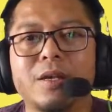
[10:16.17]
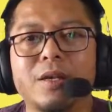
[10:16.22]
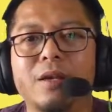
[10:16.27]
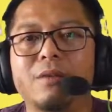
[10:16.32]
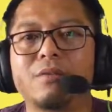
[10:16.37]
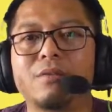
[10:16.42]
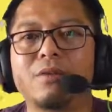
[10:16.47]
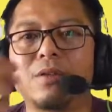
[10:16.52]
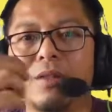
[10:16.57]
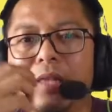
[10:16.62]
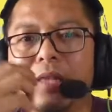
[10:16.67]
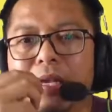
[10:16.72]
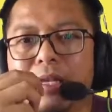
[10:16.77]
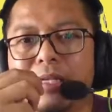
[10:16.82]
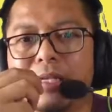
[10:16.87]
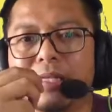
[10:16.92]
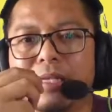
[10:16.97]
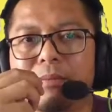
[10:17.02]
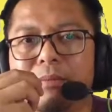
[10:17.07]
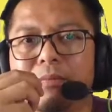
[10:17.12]
If you
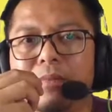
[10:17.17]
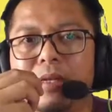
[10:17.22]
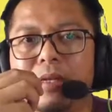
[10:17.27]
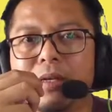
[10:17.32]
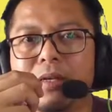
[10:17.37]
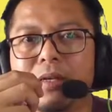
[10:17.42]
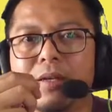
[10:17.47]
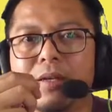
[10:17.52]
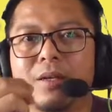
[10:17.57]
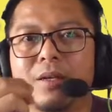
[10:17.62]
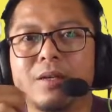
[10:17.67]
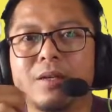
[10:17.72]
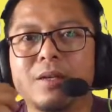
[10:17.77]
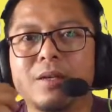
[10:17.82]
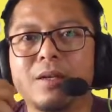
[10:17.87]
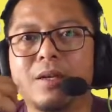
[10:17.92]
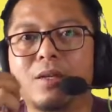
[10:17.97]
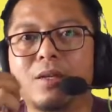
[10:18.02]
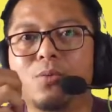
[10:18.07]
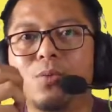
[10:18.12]
taste something,
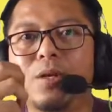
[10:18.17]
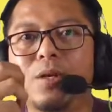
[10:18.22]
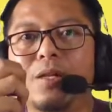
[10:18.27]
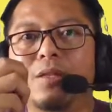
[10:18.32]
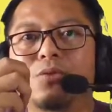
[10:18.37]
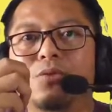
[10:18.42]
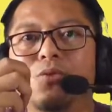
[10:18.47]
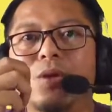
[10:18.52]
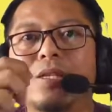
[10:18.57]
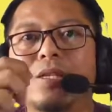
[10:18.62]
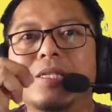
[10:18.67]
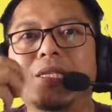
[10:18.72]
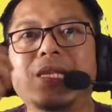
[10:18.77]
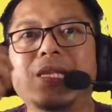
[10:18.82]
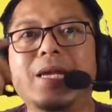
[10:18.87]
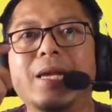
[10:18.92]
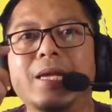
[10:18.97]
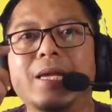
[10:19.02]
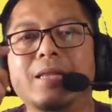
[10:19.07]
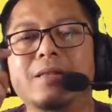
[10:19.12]
it will
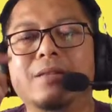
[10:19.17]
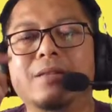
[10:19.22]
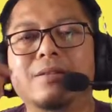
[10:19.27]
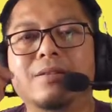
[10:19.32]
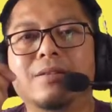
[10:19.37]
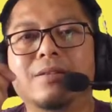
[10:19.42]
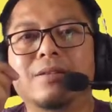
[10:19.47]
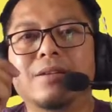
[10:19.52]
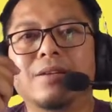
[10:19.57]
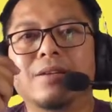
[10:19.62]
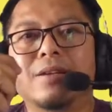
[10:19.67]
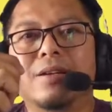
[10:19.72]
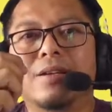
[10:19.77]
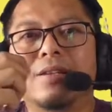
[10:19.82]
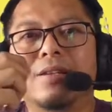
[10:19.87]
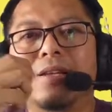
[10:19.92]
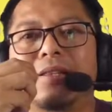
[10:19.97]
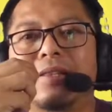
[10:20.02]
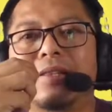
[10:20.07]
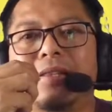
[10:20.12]
translate
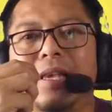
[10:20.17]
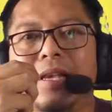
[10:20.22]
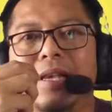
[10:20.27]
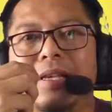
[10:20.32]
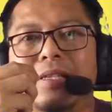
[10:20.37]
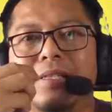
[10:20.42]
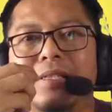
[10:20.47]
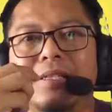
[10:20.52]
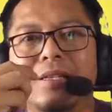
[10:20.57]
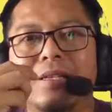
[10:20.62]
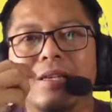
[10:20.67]
the taste.